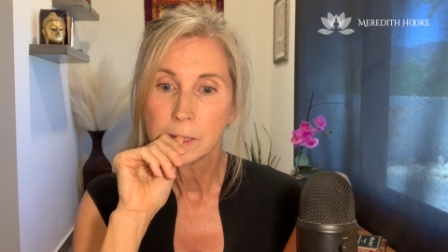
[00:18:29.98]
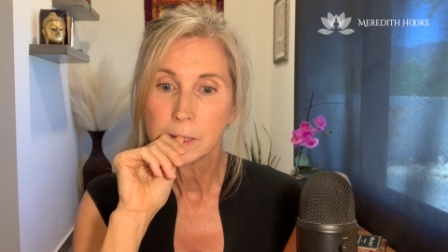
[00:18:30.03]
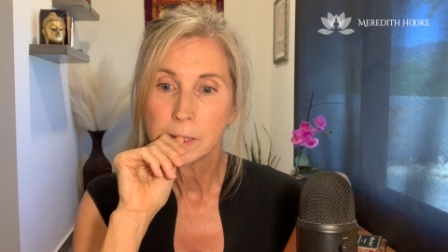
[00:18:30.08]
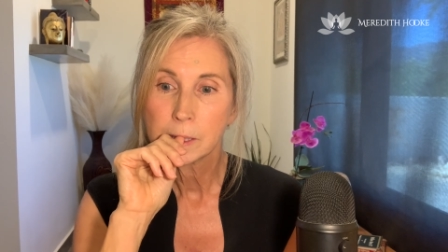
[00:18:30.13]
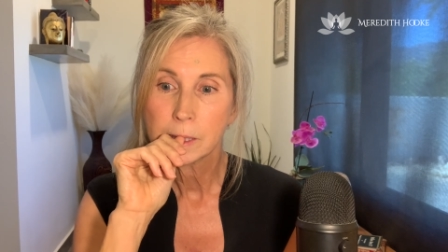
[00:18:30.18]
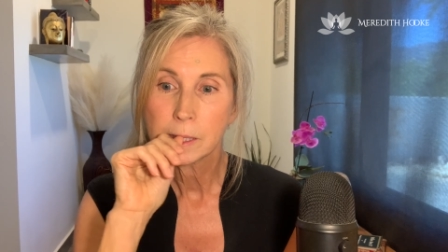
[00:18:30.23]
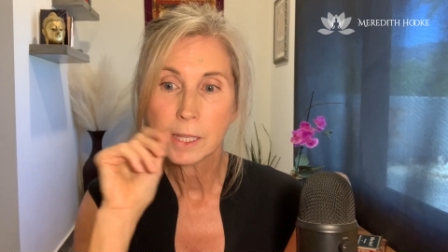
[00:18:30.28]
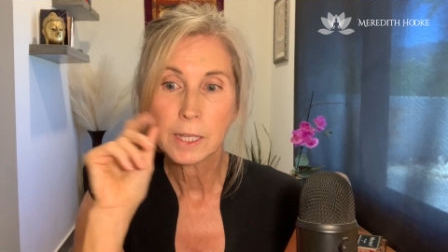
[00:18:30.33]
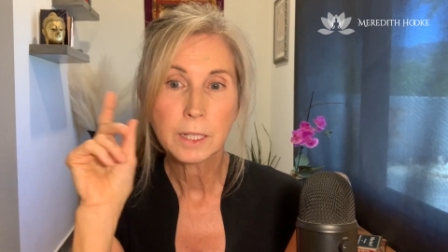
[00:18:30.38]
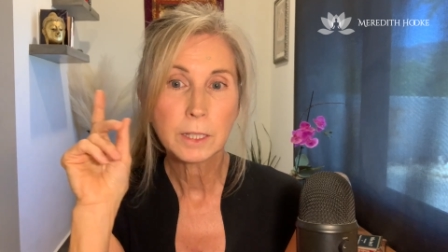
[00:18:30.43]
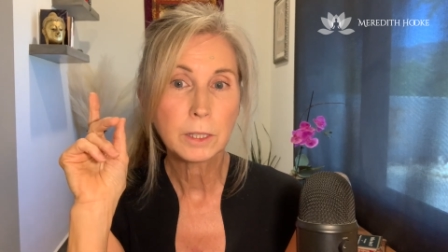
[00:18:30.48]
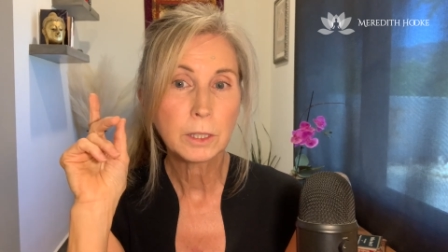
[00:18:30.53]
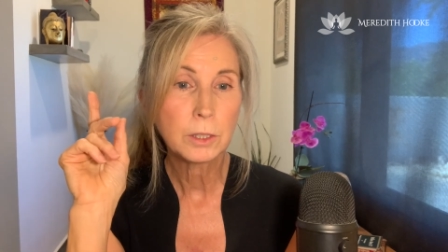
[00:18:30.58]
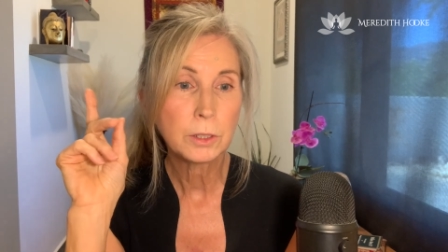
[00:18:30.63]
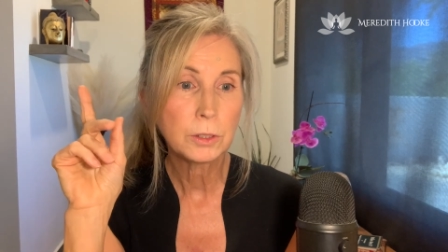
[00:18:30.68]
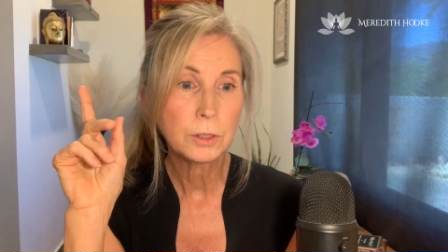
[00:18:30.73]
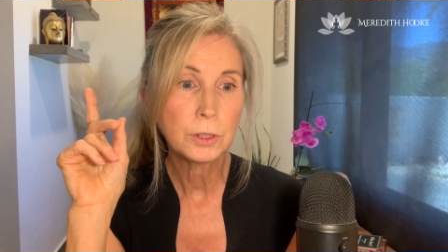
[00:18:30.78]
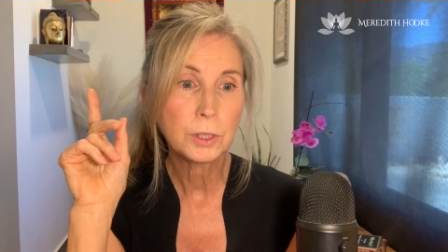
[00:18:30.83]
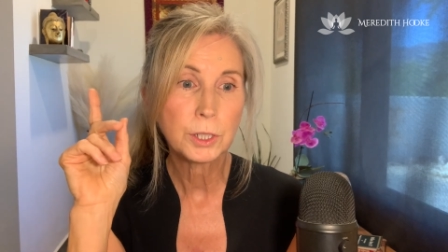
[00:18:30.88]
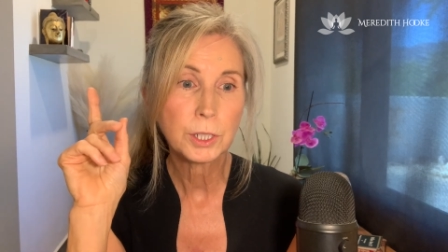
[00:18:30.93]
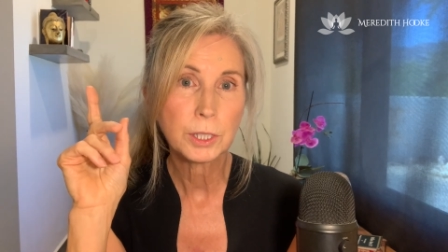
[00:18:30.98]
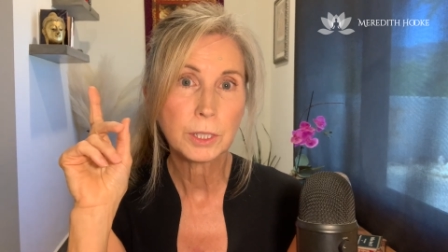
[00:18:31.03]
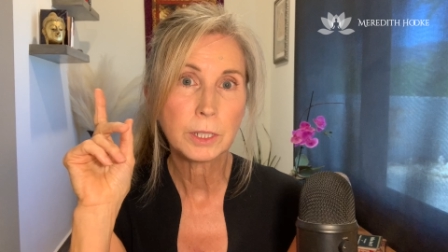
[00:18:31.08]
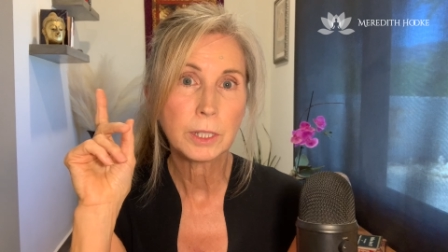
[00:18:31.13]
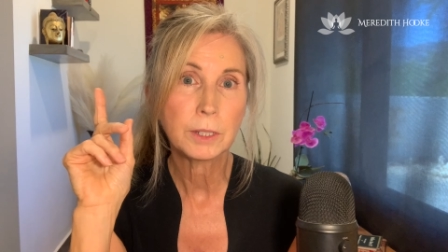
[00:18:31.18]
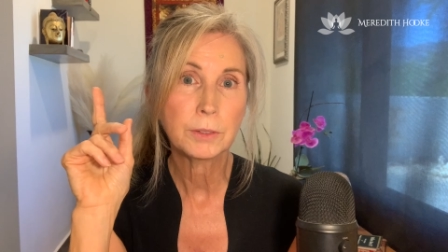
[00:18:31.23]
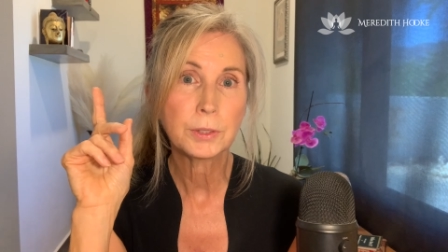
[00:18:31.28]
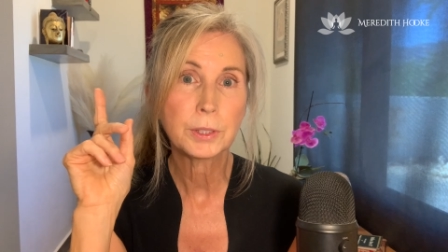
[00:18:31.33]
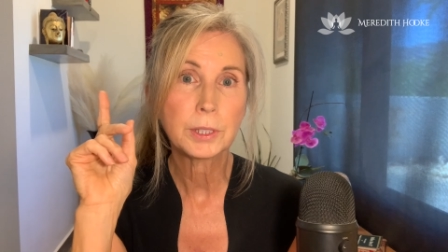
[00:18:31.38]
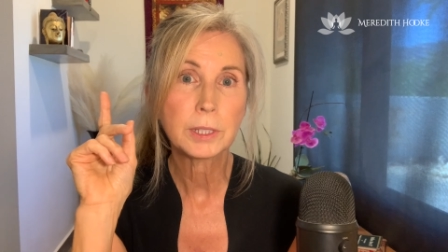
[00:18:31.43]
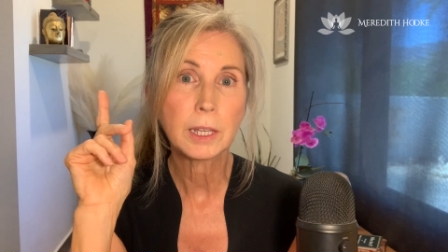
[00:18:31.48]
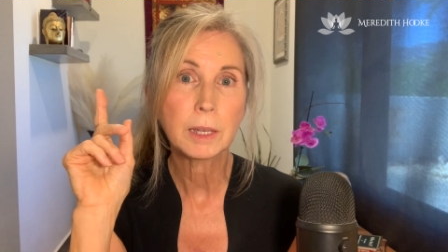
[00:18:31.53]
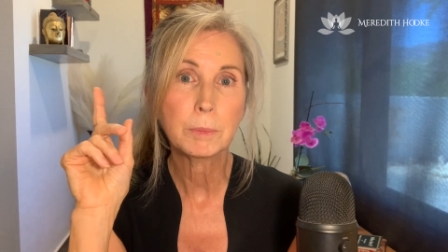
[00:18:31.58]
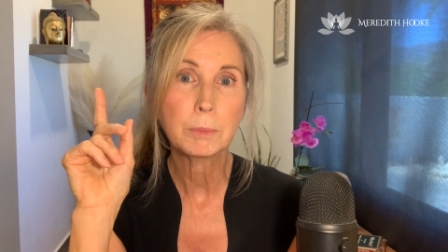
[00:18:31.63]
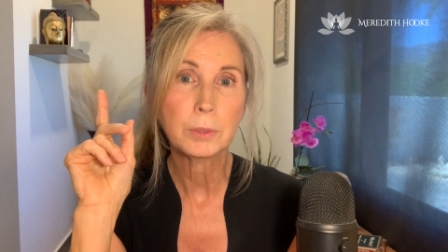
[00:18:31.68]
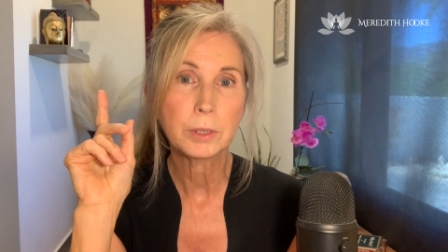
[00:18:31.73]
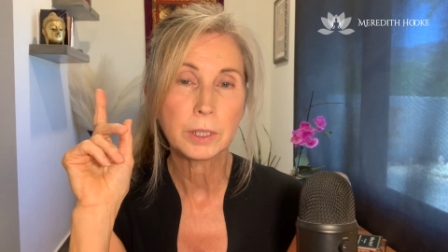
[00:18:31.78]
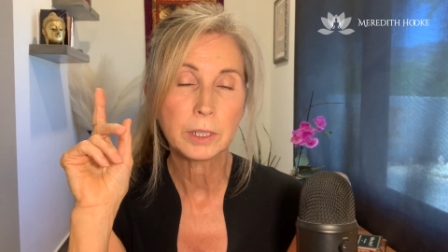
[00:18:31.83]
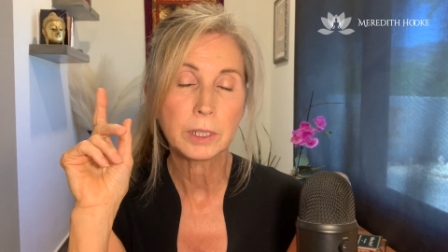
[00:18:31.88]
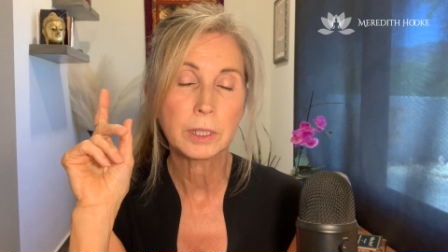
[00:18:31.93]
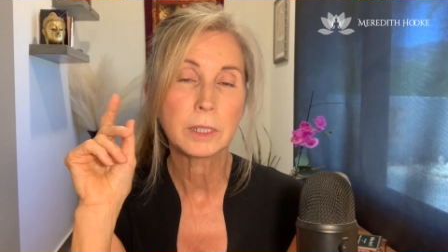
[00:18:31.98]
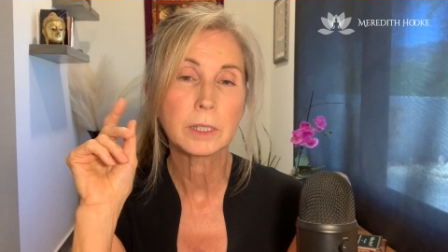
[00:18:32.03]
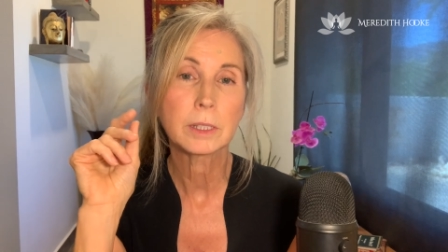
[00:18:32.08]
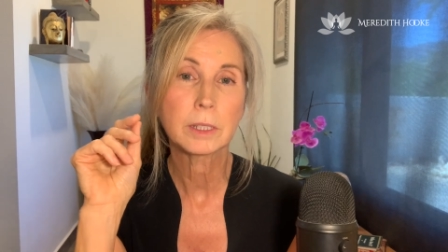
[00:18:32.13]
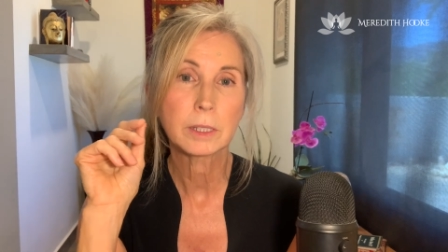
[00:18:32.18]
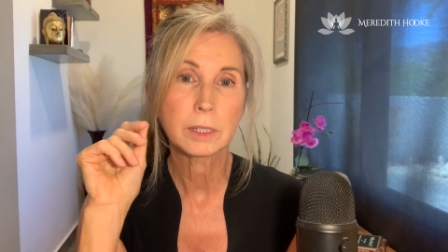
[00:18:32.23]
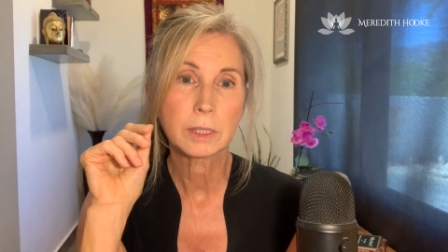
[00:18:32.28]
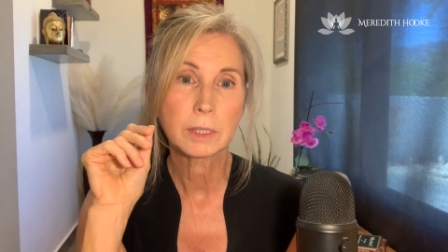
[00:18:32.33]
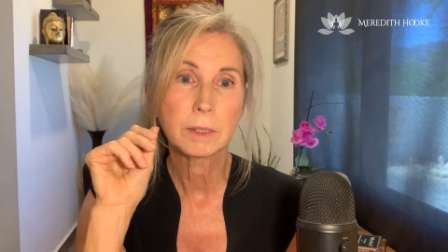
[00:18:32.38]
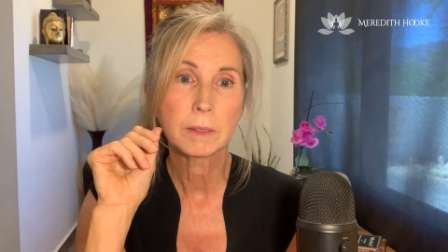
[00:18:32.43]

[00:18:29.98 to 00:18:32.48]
The illusion of separateness.